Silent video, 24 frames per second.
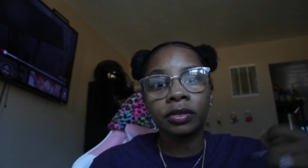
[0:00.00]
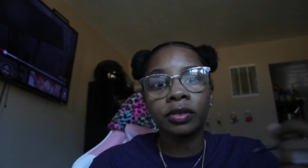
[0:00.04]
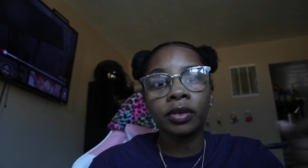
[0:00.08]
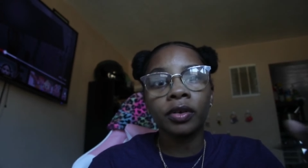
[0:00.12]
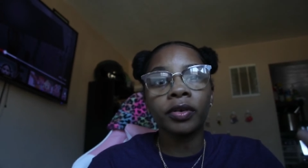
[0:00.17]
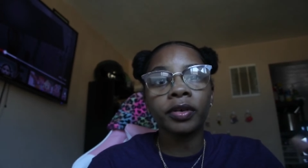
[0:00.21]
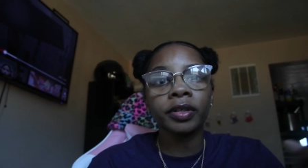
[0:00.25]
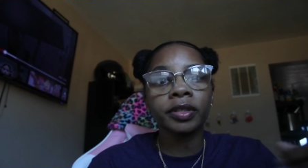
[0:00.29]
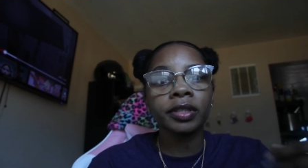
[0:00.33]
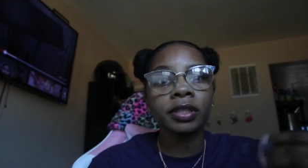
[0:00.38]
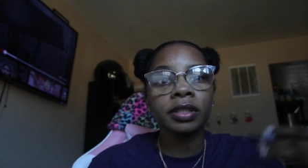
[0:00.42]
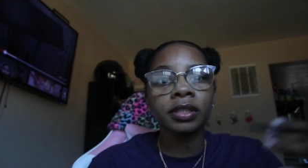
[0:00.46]

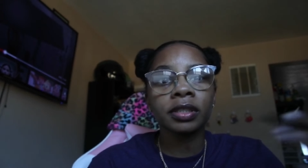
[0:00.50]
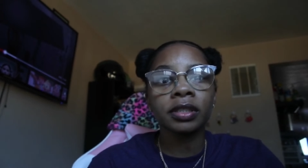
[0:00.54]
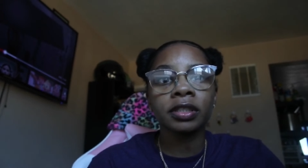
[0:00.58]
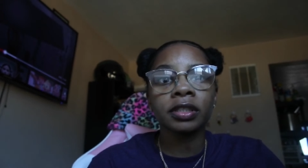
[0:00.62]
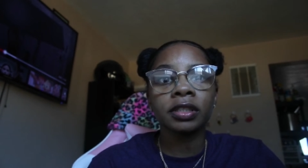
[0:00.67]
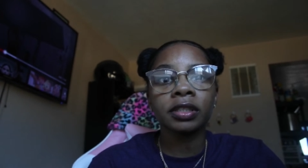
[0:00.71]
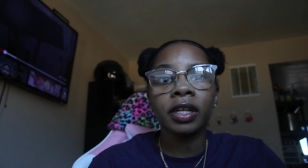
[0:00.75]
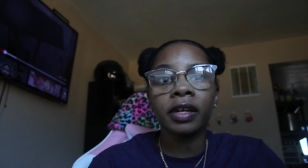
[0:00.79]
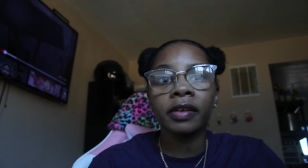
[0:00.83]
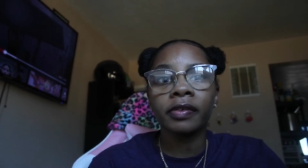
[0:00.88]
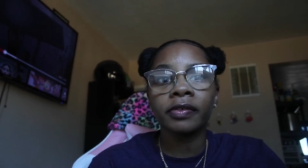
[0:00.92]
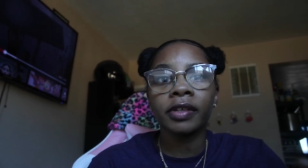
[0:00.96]
courses
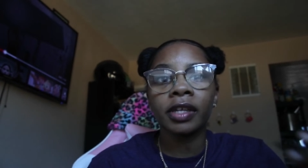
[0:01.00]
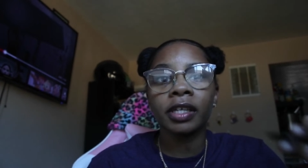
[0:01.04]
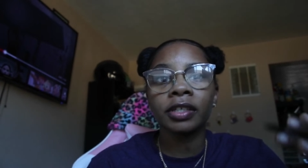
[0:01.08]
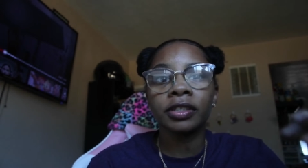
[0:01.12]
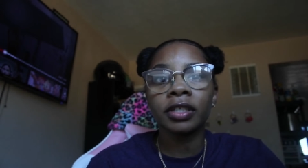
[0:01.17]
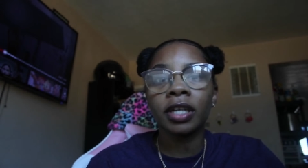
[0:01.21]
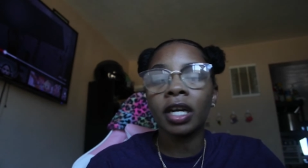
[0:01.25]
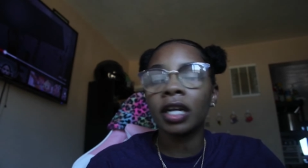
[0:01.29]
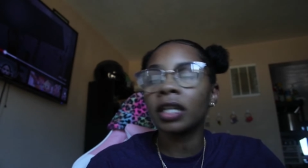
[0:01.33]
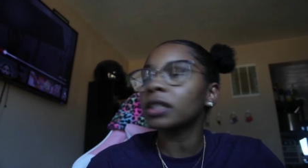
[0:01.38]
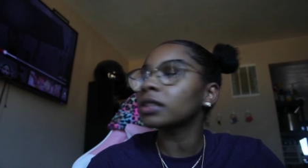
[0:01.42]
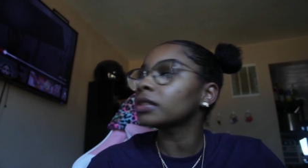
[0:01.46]
and stuff
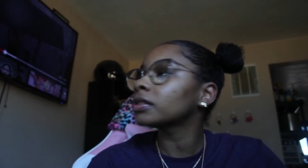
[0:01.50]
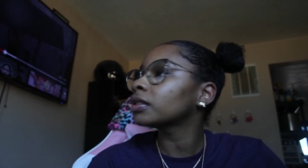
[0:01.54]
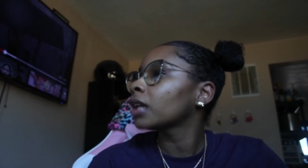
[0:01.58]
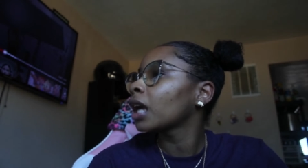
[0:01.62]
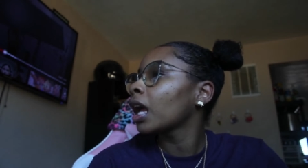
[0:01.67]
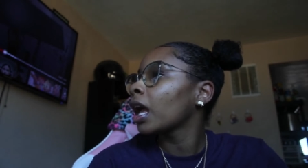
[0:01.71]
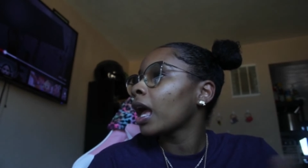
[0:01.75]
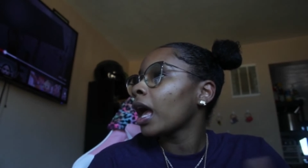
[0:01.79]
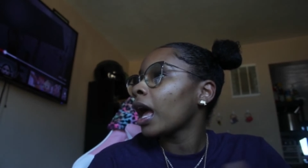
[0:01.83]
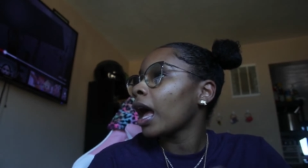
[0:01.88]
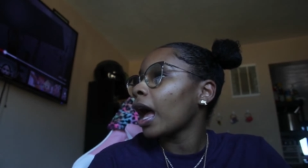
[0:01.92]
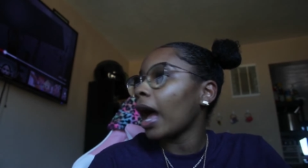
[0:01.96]
that you gotta do
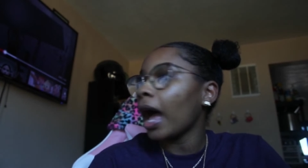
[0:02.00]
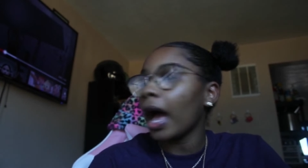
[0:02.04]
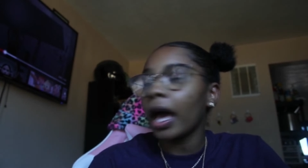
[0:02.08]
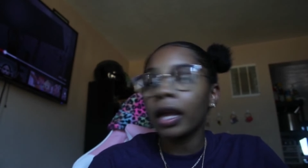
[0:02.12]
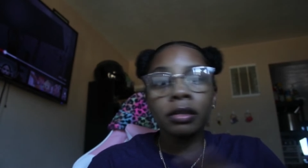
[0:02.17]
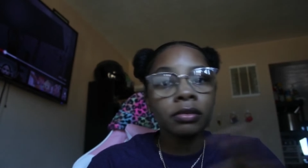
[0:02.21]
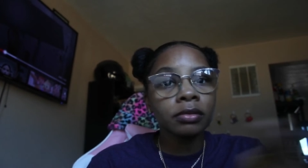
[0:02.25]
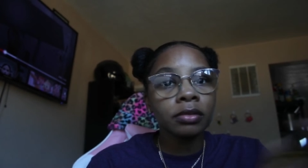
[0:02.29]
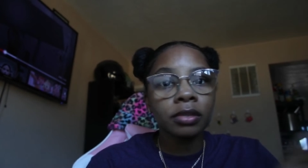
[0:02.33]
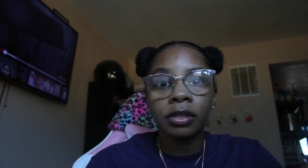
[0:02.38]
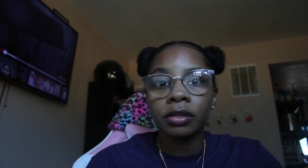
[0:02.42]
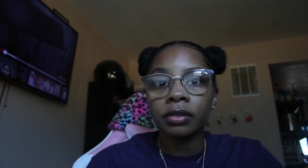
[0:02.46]

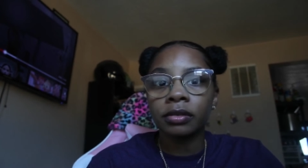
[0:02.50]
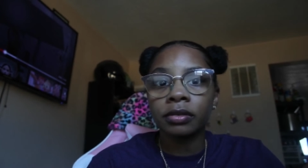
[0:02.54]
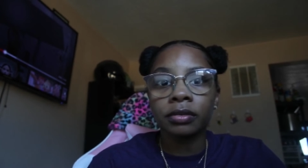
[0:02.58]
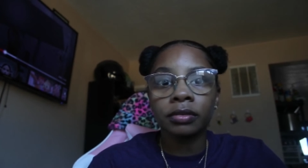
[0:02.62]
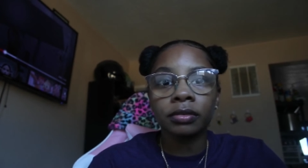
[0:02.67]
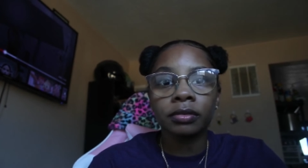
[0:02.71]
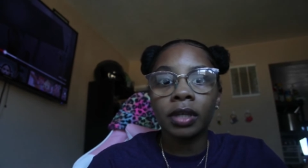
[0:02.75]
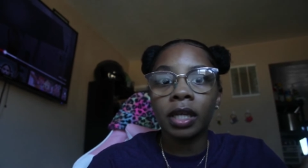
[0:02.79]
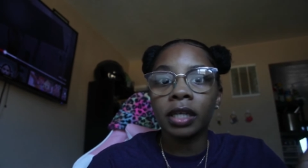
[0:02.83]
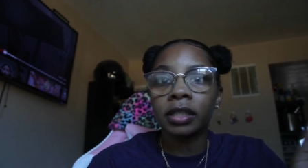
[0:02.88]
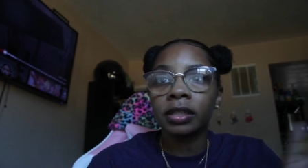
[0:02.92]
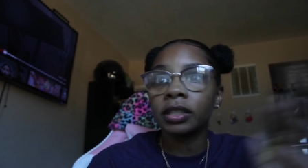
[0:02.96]
i don't know
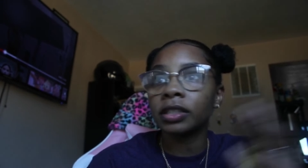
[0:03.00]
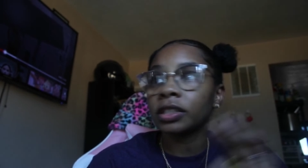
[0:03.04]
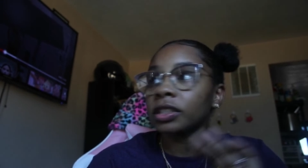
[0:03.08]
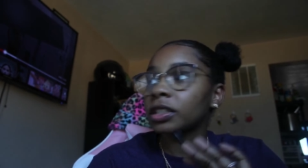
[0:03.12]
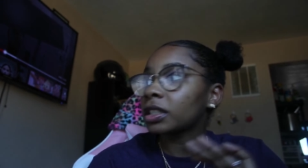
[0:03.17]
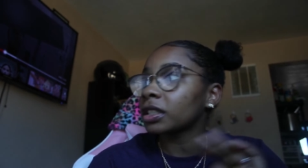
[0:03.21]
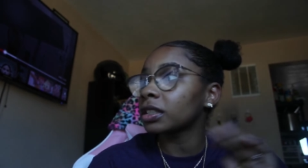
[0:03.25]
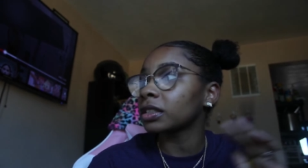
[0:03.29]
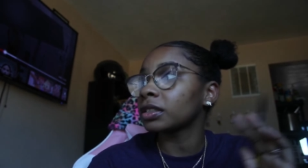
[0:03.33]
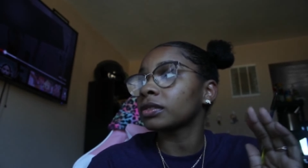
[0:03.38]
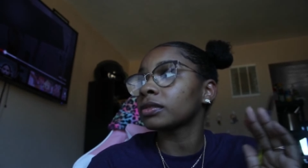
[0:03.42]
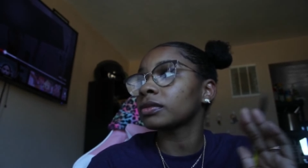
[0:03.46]
like this
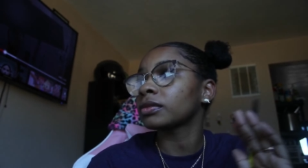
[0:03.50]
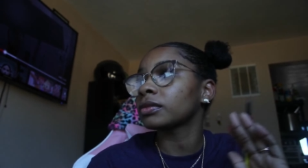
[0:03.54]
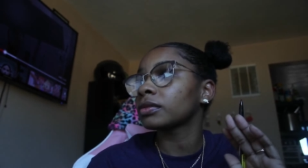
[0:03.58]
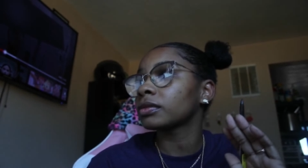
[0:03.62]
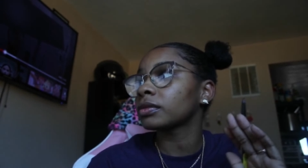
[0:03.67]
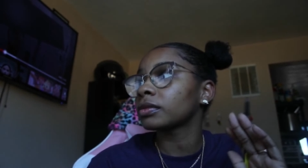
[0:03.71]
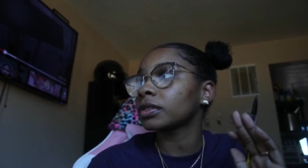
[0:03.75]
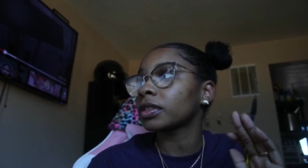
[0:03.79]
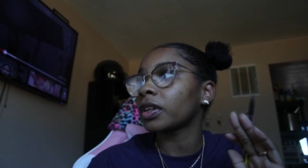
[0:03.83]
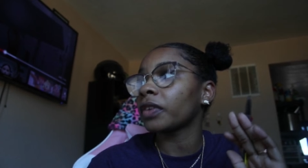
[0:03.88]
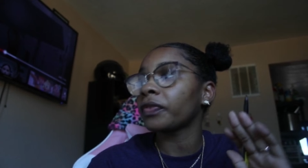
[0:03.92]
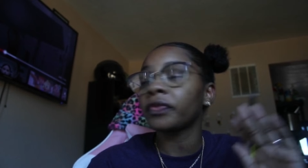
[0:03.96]
shit is
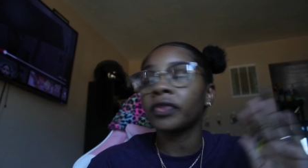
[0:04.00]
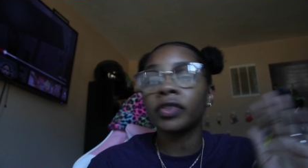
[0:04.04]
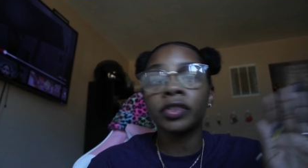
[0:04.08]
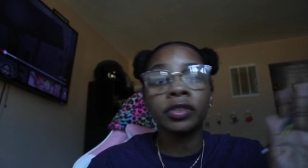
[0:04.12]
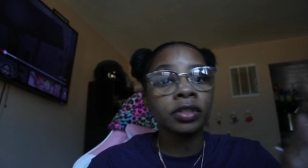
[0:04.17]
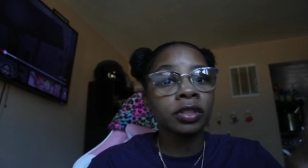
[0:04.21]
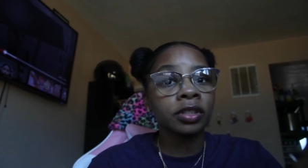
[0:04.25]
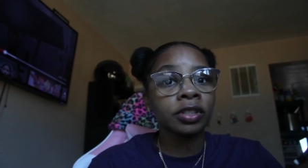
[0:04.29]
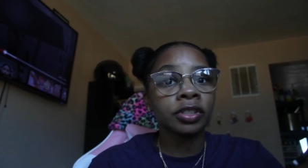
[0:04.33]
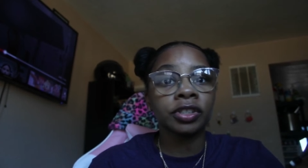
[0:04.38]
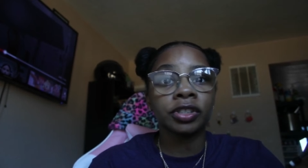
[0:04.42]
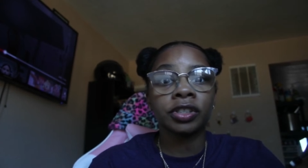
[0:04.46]

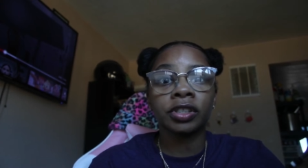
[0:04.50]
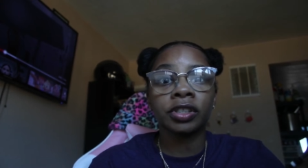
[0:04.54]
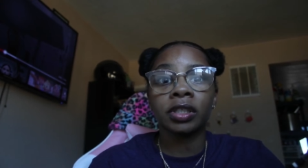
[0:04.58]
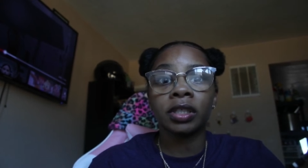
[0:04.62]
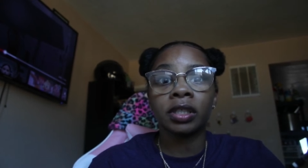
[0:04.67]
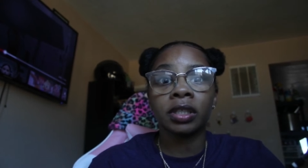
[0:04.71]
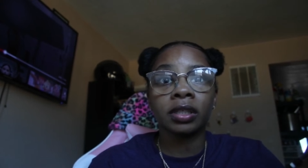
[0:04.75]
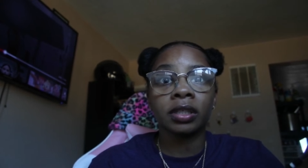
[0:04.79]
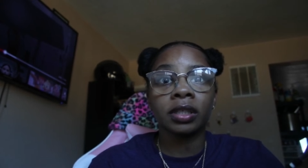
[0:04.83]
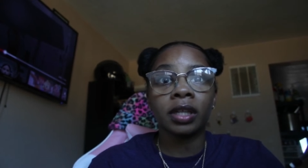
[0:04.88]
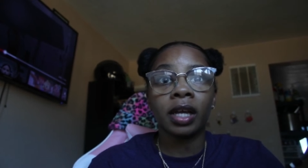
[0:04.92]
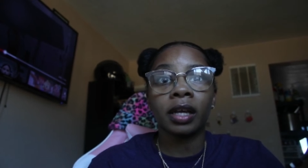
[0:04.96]
confusing as
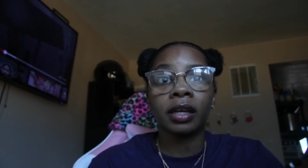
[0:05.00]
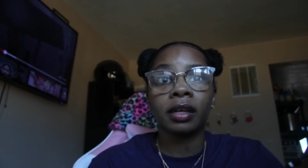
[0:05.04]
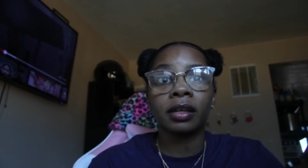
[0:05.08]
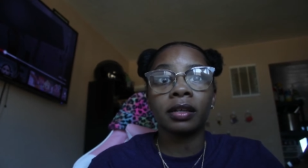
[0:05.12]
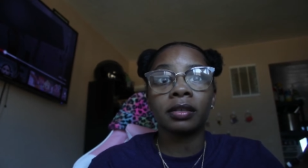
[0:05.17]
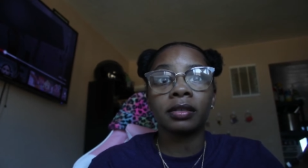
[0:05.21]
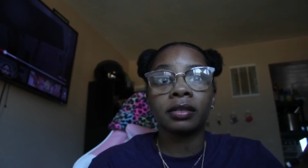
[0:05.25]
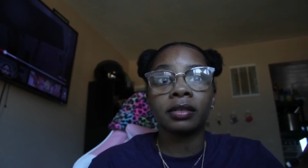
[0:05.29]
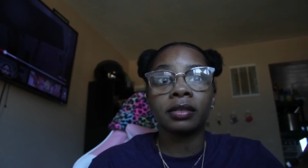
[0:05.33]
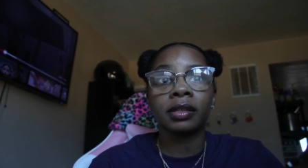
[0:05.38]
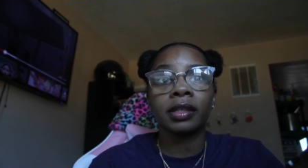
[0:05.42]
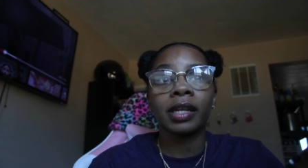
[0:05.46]
shit like
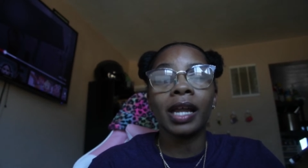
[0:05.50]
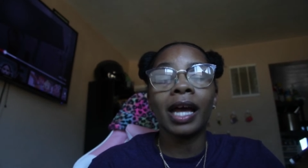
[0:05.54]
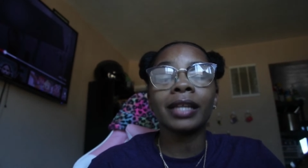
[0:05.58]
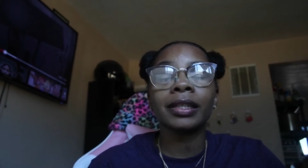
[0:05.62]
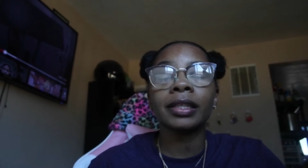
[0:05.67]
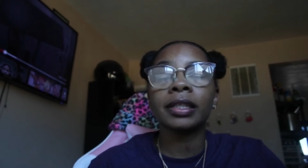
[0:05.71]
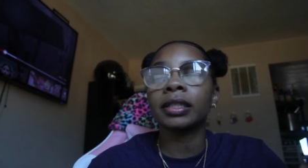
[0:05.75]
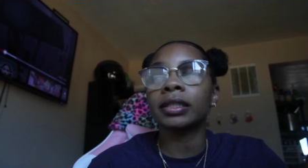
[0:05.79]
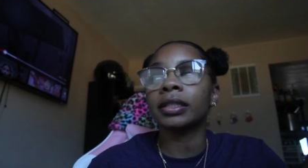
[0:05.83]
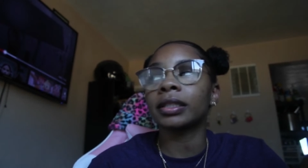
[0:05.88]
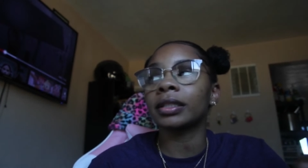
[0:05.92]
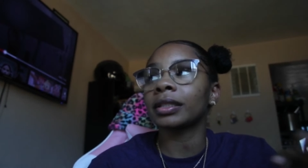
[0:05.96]

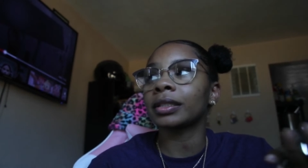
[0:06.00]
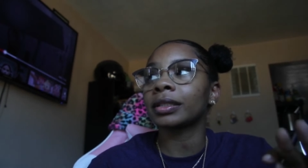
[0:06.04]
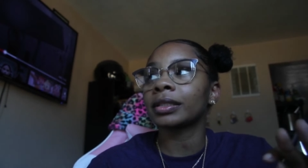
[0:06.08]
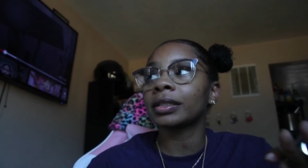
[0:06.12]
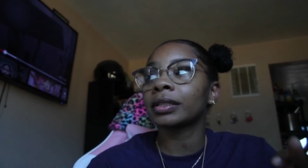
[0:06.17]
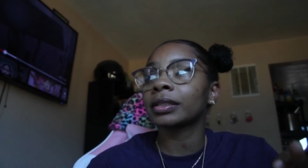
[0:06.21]
not the